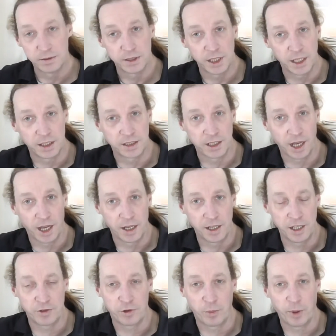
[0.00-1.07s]
It
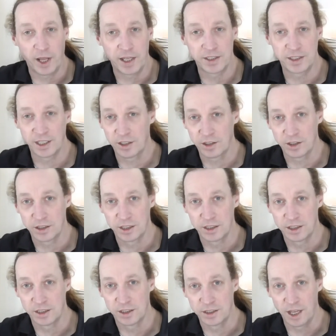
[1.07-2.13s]
needs replacing because
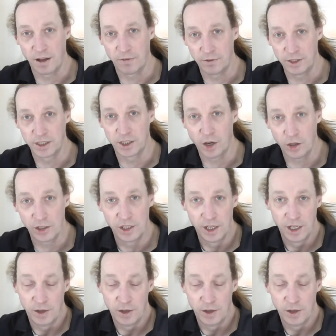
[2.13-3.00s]
it is definitely gone.